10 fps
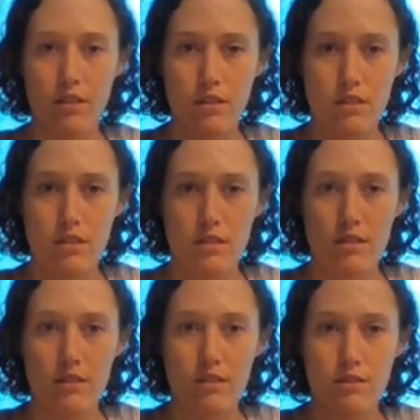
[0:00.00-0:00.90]

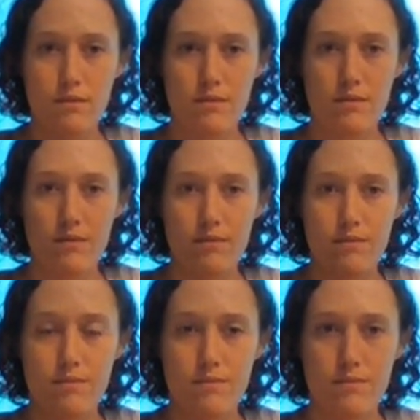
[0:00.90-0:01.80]

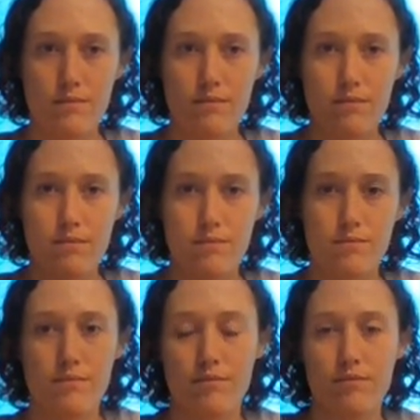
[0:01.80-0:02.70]

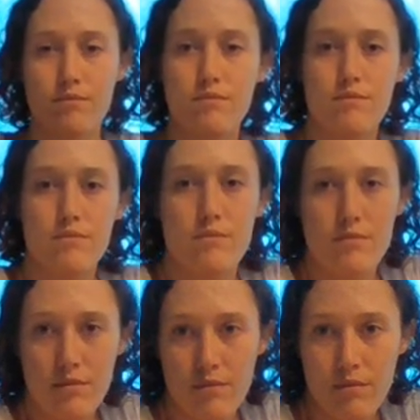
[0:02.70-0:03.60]

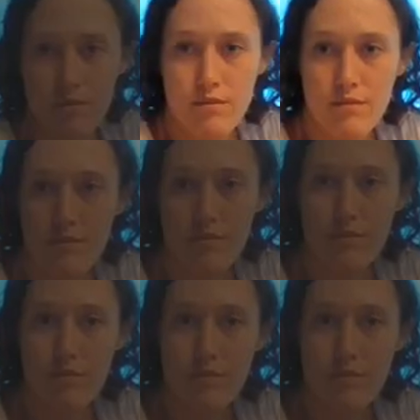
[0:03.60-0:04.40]
(silence)